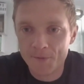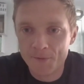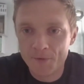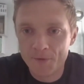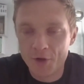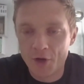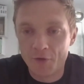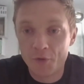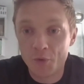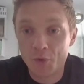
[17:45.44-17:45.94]

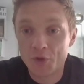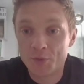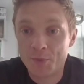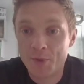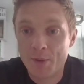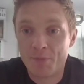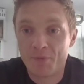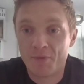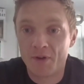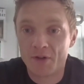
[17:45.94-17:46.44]
if you want to be
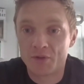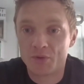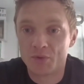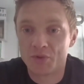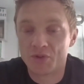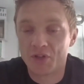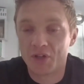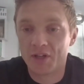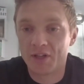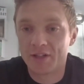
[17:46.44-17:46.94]
a professional
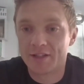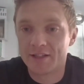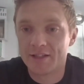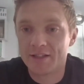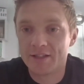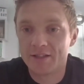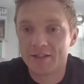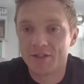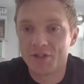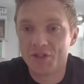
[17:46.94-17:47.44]

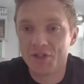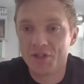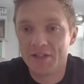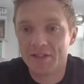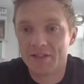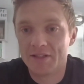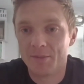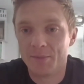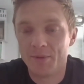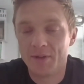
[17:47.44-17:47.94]
cyclist, you need
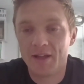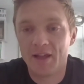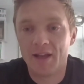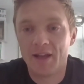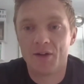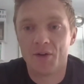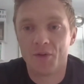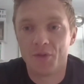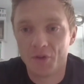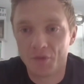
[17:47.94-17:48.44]
to be
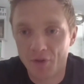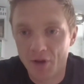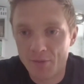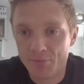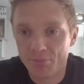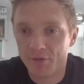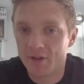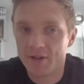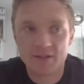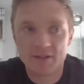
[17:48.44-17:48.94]
getting on the Great
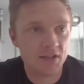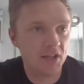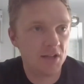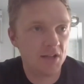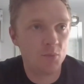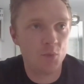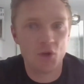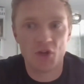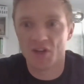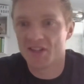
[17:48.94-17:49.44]
Britain team
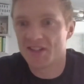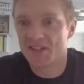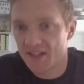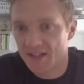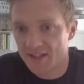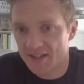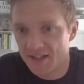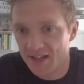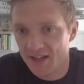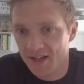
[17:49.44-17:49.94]
when you're
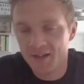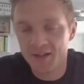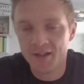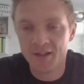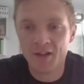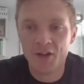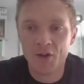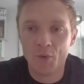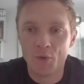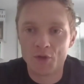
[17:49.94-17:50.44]
16,
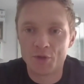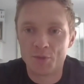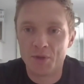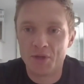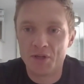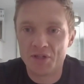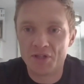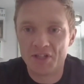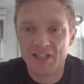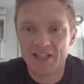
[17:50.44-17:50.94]
which
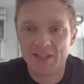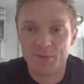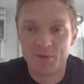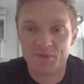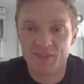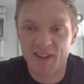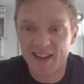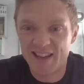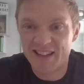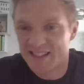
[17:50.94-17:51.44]
means you need to be
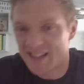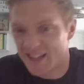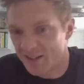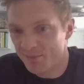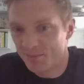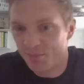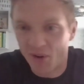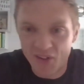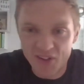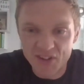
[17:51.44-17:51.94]

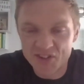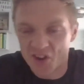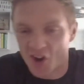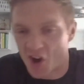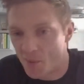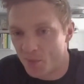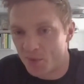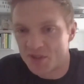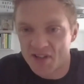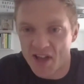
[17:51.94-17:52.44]
racing by the
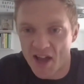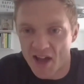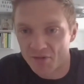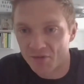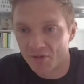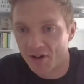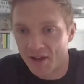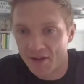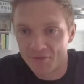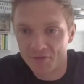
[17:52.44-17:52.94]
time you're 10
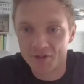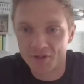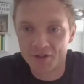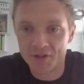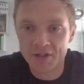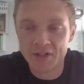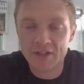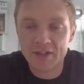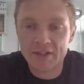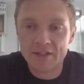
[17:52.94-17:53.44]
or 11.
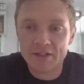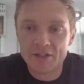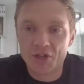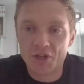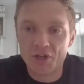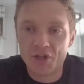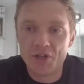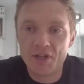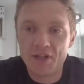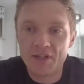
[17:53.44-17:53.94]
So
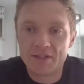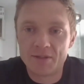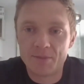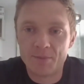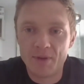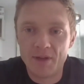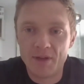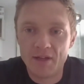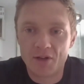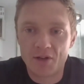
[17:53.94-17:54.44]
you need to
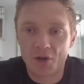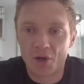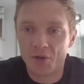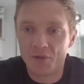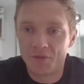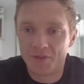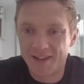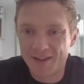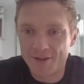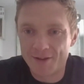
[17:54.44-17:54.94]
be kind
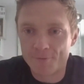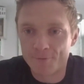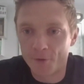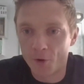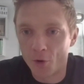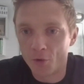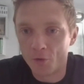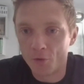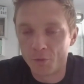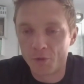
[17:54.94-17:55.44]
of getting
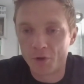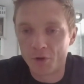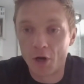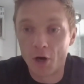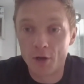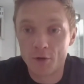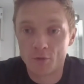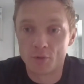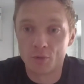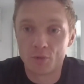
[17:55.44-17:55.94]
involved with a
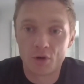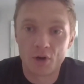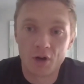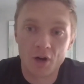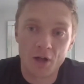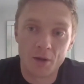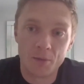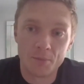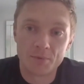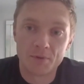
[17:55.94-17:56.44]
local
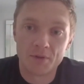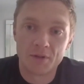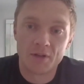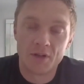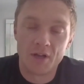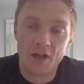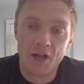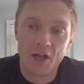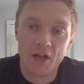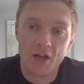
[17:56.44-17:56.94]
club
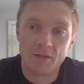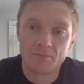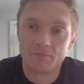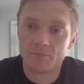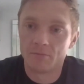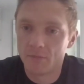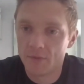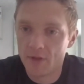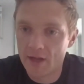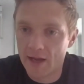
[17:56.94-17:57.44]

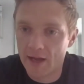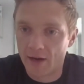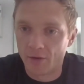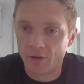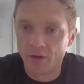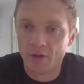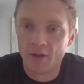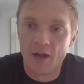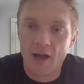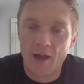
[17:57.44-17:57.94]
now.
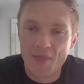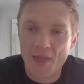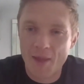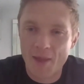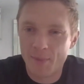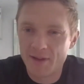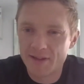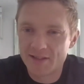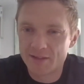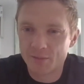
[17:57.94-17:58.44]
And that
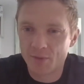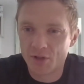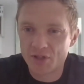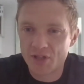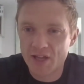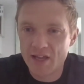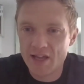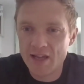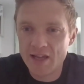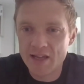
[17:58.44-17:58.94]
makes it much
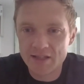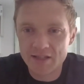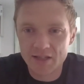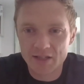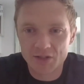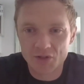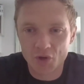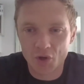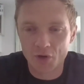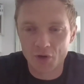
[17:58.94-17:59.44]
easier
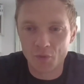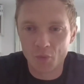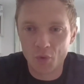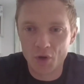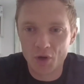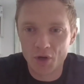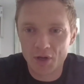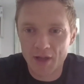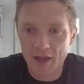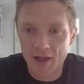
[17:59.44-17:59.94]
to kind of
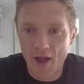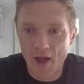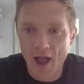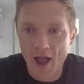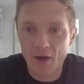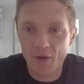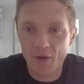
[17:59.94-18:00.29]
work out how